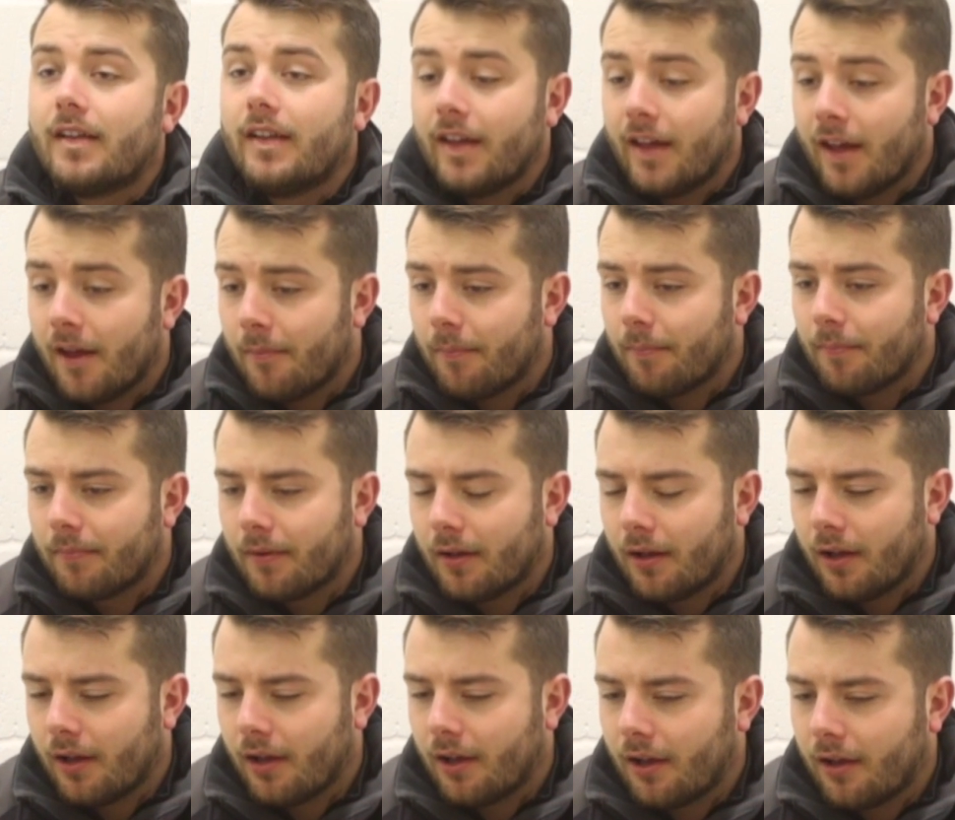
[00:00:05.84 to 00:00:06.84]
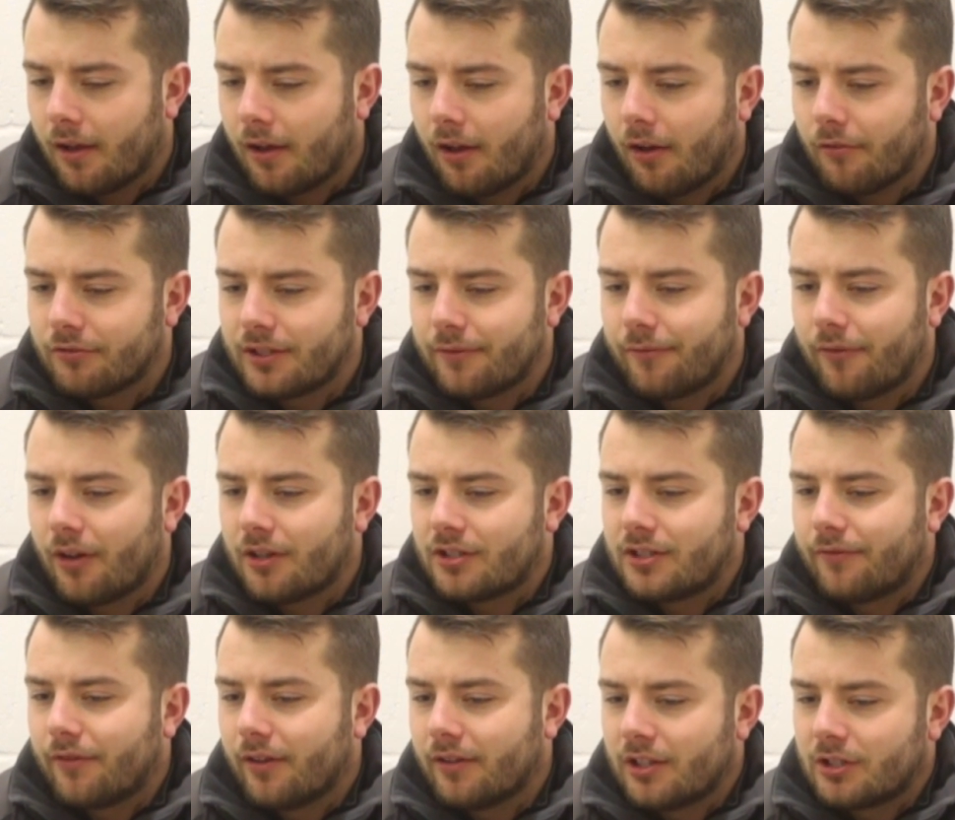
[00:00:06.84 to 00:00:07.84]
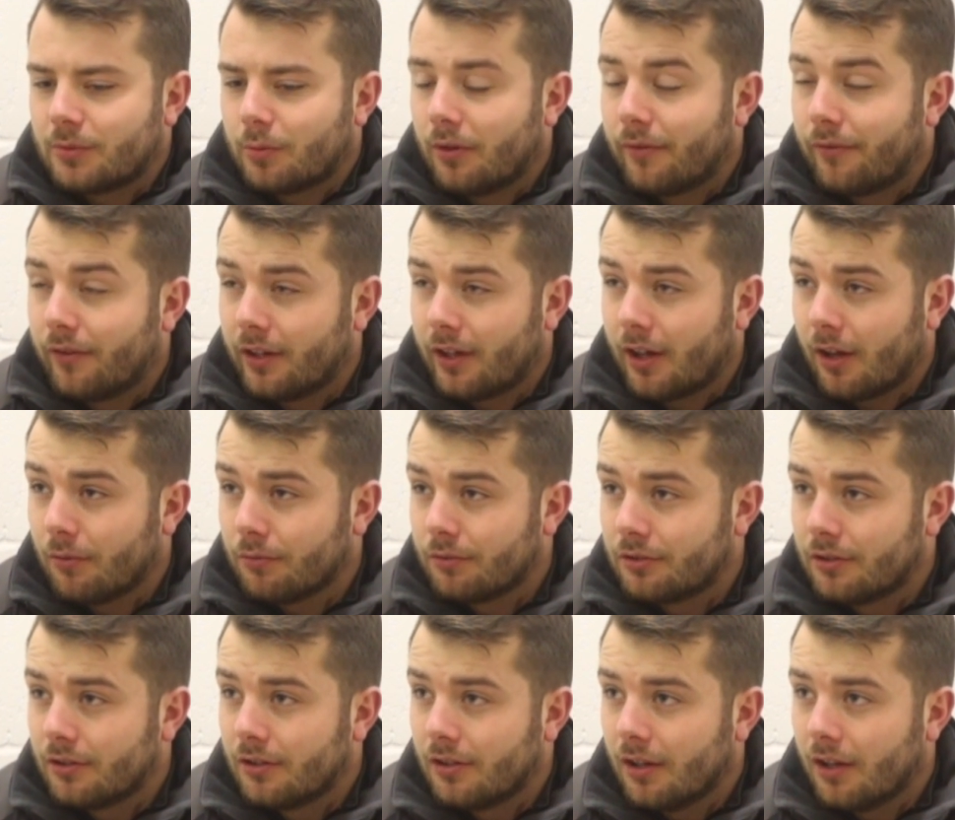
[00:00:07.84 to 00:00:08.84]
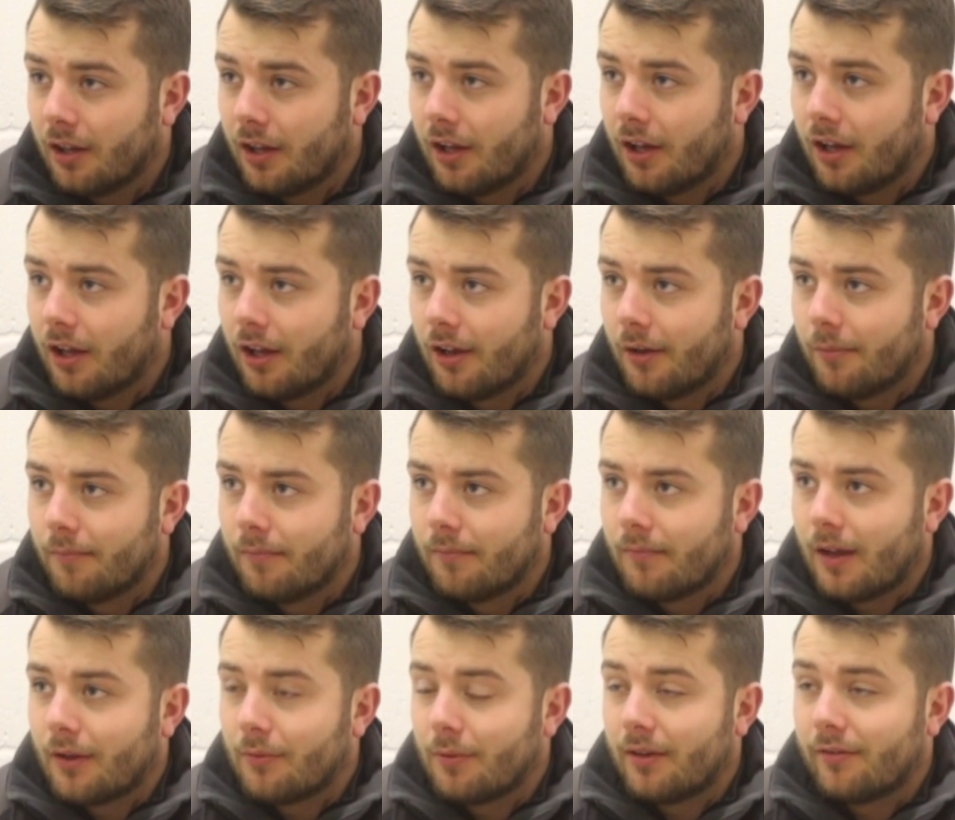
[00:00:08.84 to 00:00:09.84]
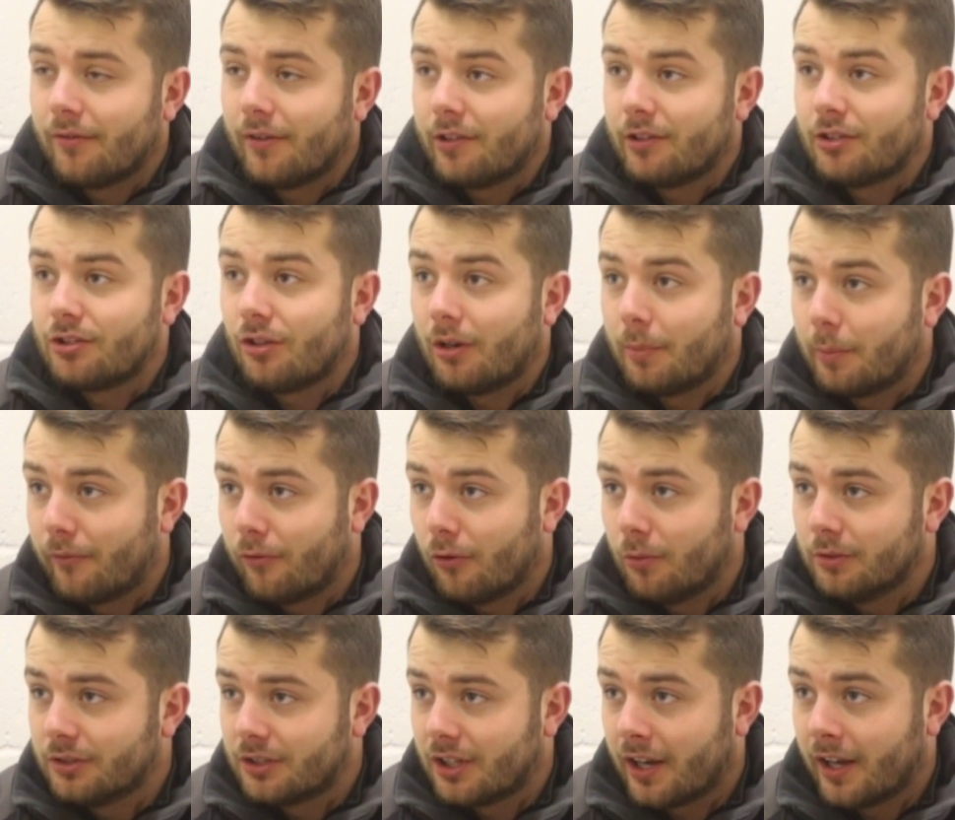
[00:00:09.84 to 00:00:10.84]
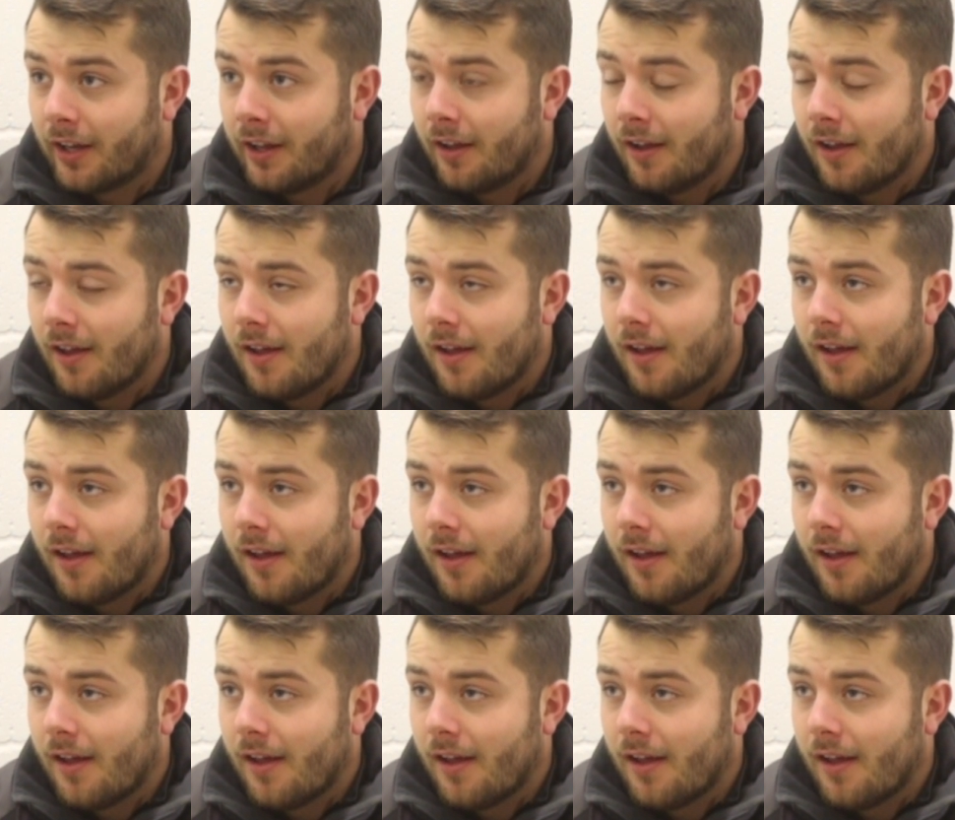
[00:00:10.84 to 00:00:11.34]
Yeah, obviously firstly very disappointing for the girls, and we had a very solid performance today.